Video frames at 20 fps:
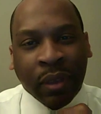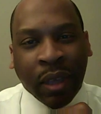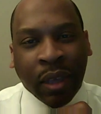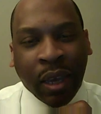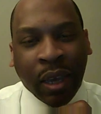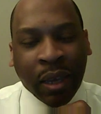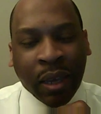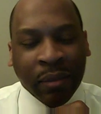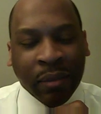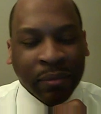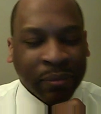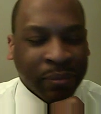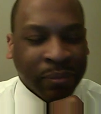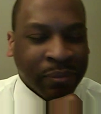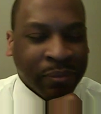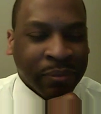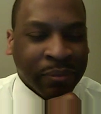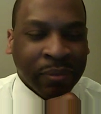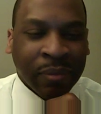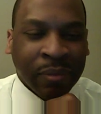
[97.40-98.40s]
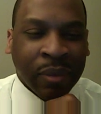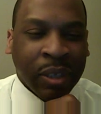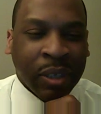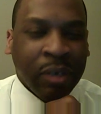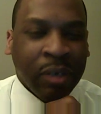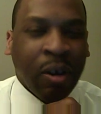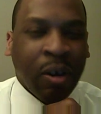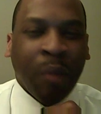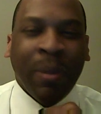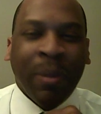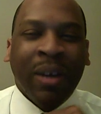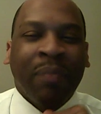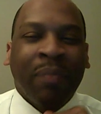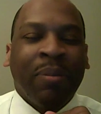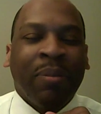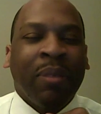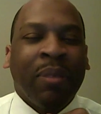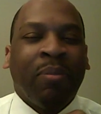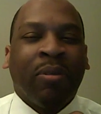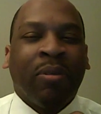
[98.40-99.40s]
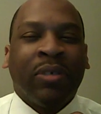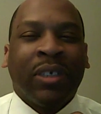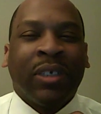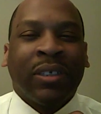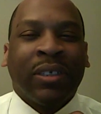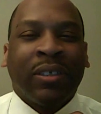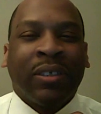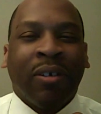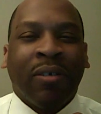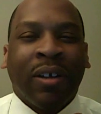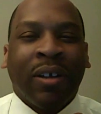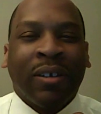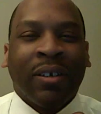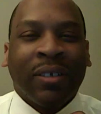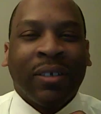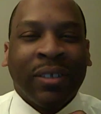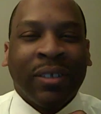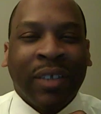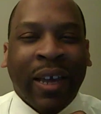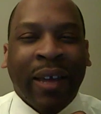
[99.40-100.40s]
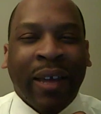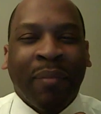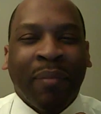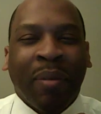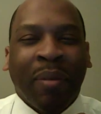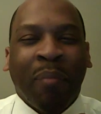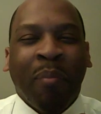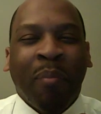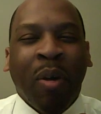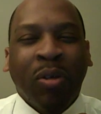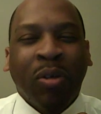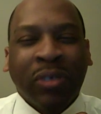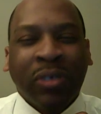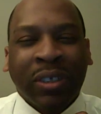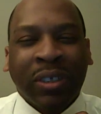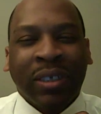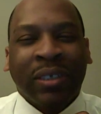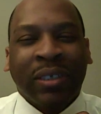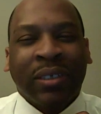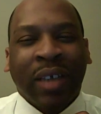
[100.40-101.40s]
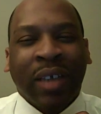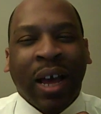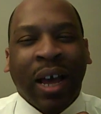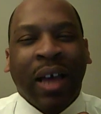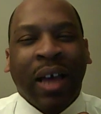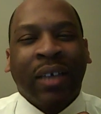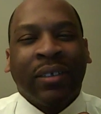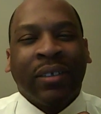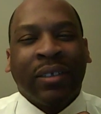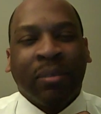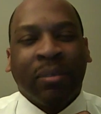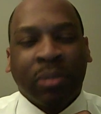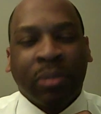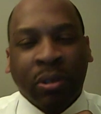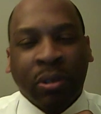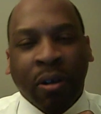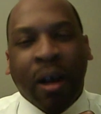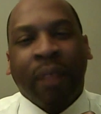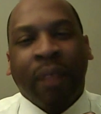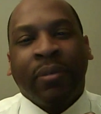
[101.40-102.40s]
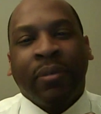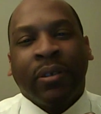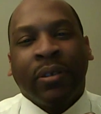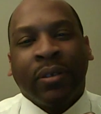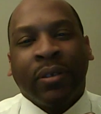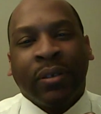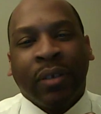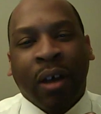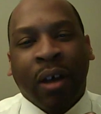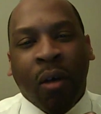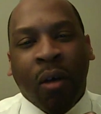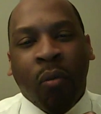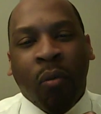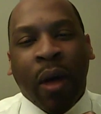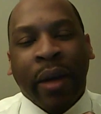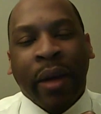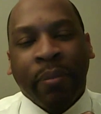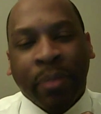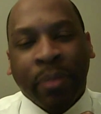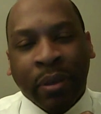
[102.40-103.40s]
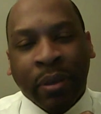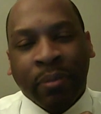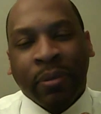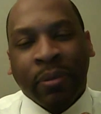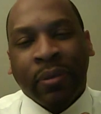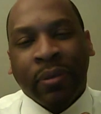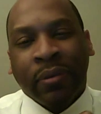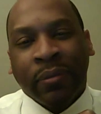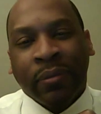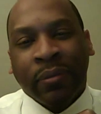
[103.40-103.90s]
And, many people just don't understand, but most of this guy's subscribers are white people.